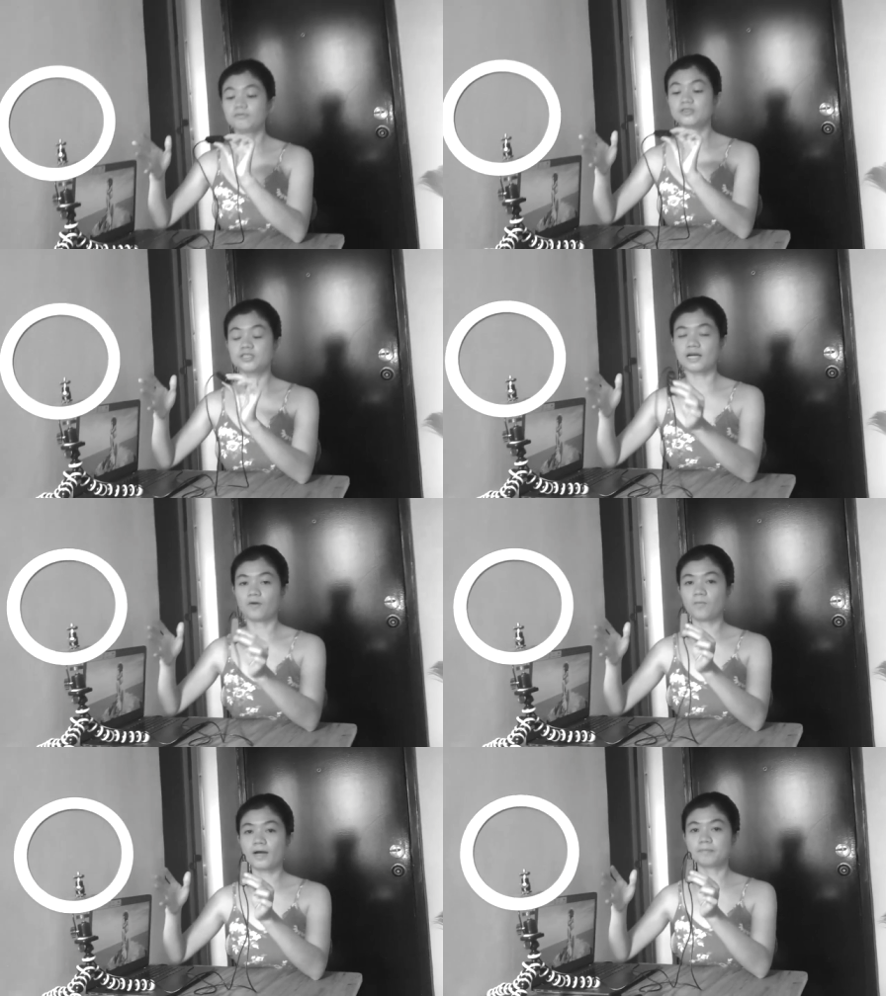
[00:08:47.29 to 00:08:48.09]
niya siya,
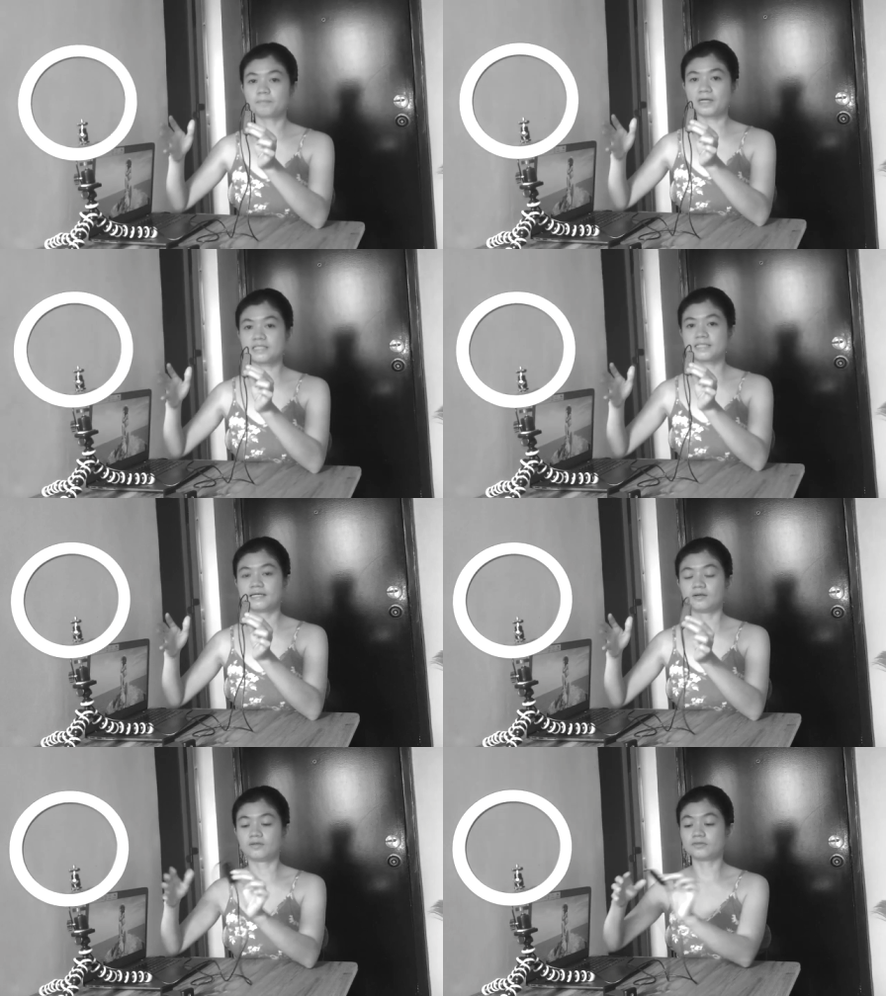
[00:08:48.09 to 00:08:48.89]
one press
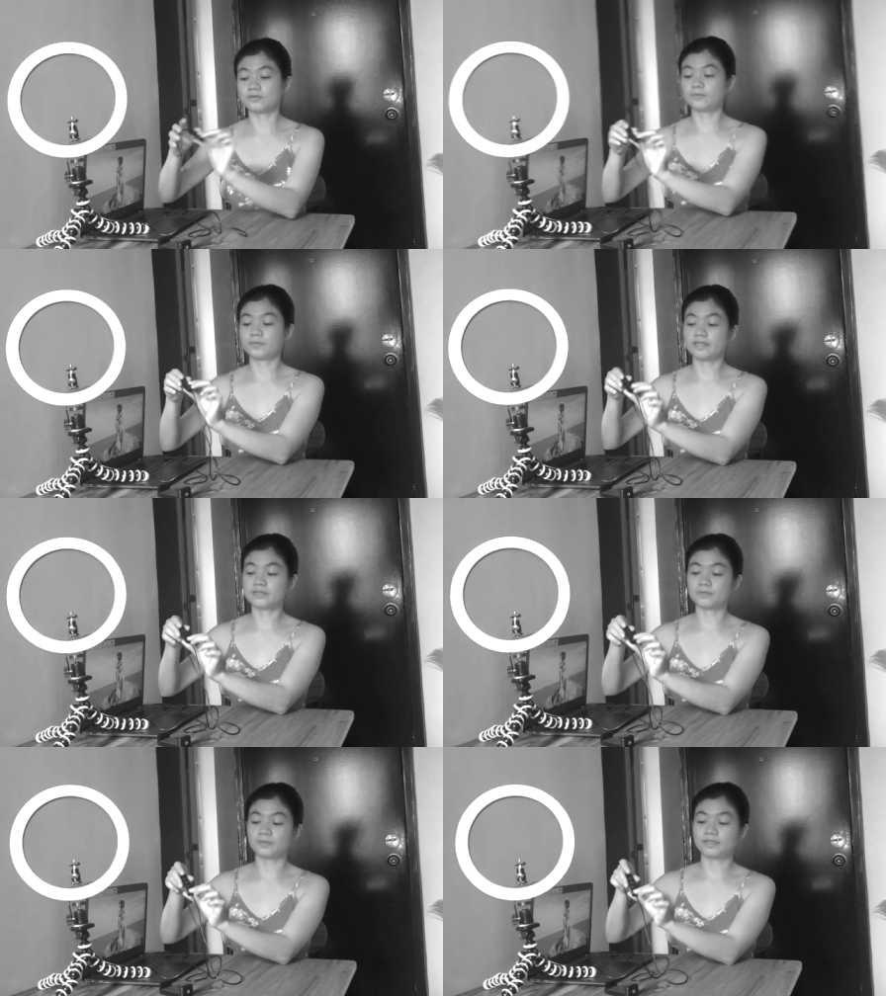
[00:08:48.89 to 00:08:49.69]
lang also with
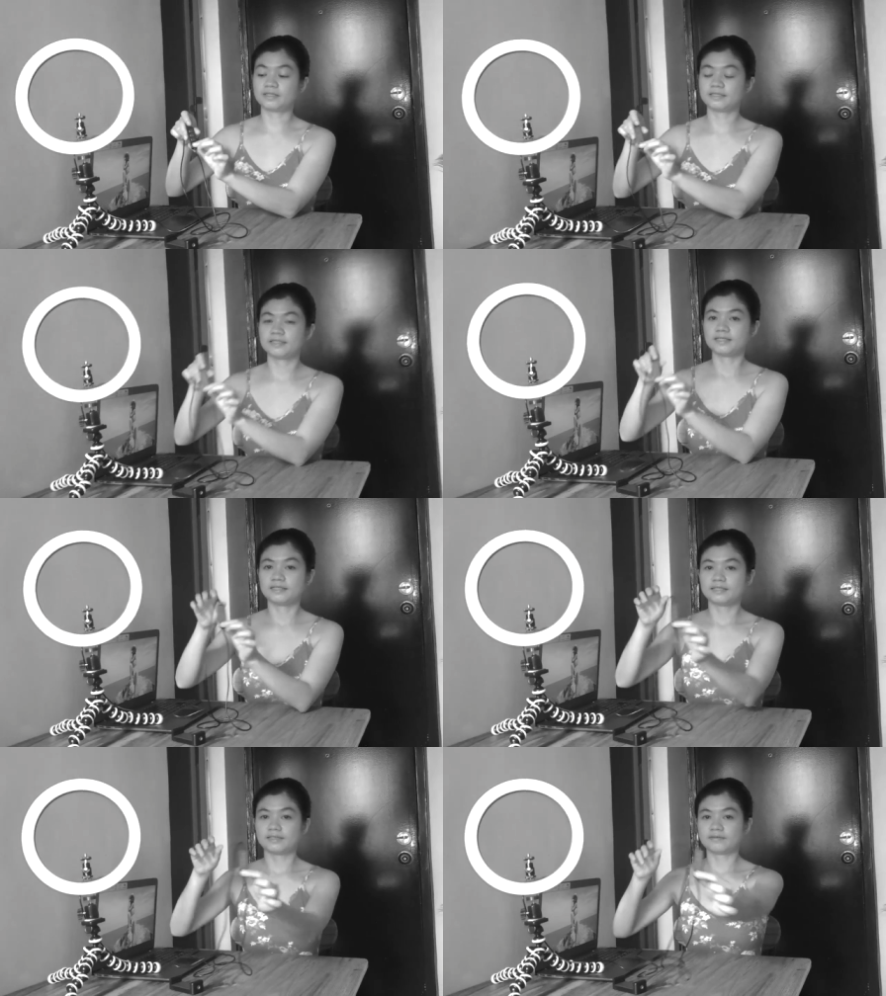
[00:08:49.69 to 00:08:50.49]
this one.
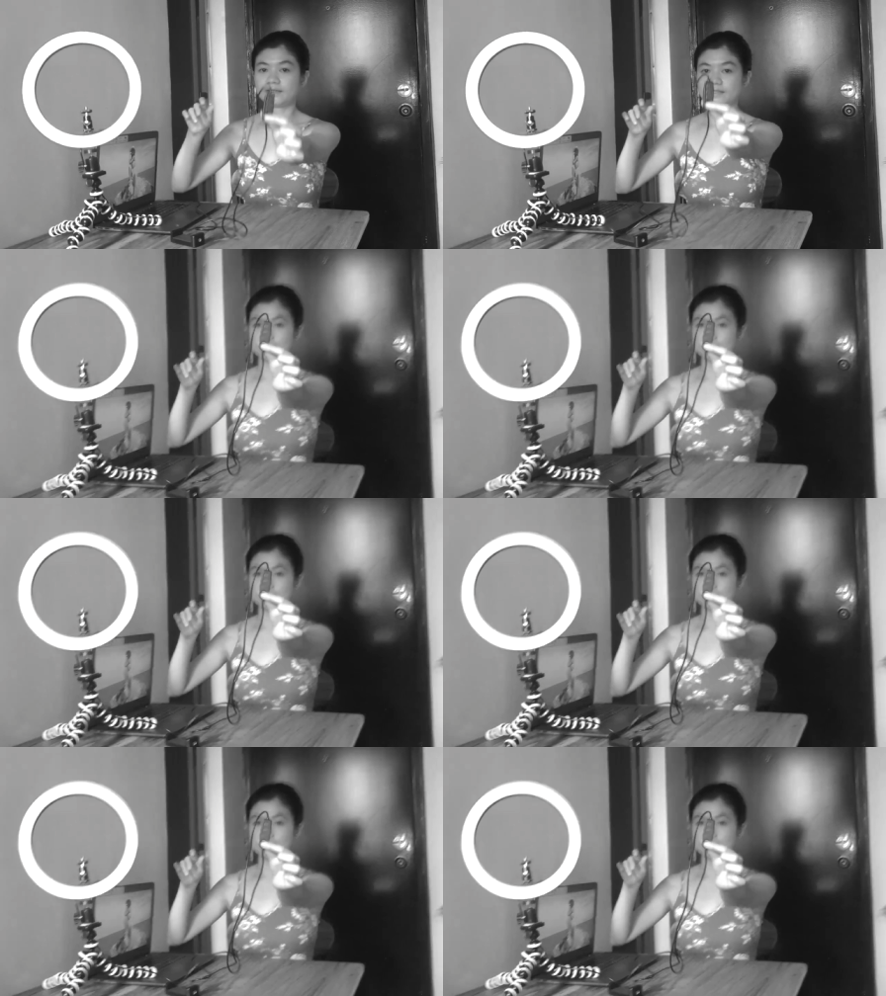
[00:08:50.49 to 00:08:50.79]
With